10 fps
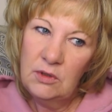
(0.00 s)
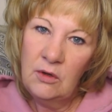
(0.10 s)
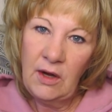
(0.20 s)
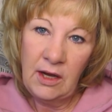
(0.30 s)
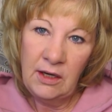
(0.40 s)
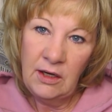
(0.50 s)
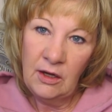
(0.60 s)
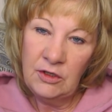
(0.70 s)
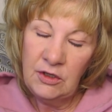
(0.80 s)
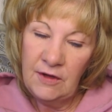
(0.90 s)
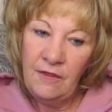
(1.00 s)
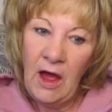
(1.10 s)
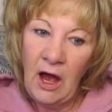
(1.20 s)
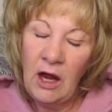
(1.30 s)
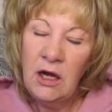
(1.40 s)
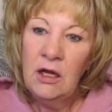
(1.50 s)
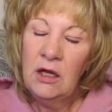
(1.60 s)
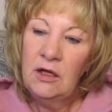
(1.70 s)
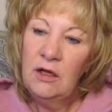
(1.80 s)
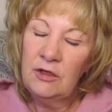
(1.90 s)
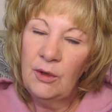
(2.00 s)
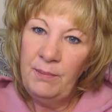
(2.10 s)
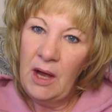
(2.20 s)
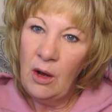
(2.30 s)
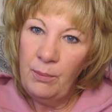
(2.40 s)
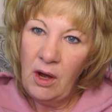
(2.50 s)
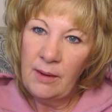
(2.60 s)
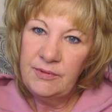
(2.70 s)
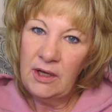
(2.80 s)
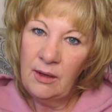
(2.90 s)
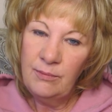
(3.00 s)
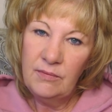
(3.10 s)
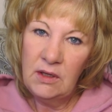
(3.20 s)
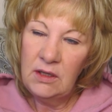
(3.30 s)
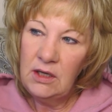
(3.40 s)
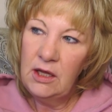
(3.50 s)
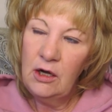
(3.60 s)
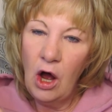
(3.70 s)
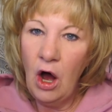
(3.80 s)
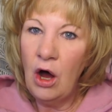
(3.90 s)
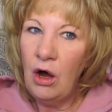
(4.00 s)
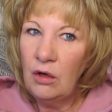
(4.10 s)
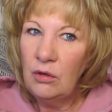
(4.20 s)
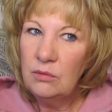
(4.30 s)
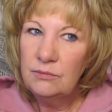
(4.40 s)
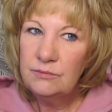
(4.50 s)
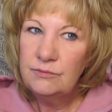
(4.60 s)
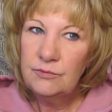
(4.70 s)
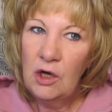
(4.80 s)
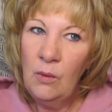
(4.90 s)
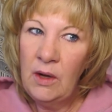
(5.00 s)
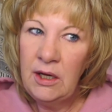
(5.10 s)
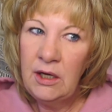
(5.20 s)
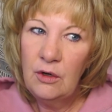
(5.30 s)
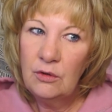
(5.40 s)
Okay, now you did that. A little bell popped up, and hit all. I'll wait.